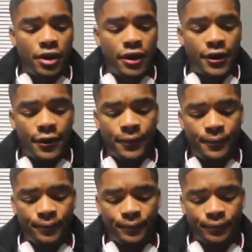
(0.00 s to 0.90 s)

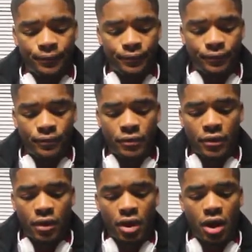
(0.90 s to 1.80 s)
Um,
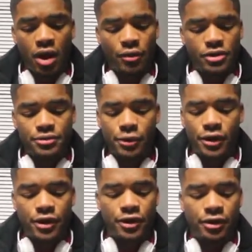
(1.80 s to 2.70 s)
always
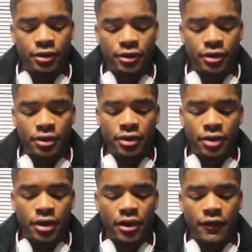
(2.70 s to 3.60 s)
bring
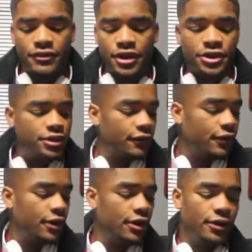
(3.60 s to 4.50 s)
a change of
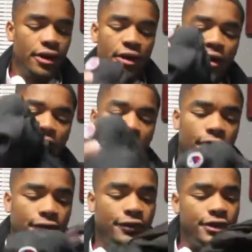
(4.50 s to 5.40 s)
uh,
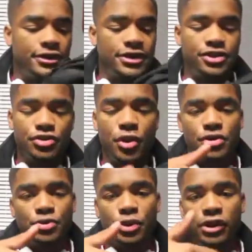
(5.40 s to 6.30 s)
a fleece because you
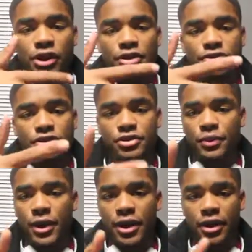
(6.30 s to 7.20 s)
always wear layers of
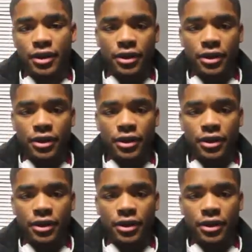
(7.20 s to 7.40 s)
sweat.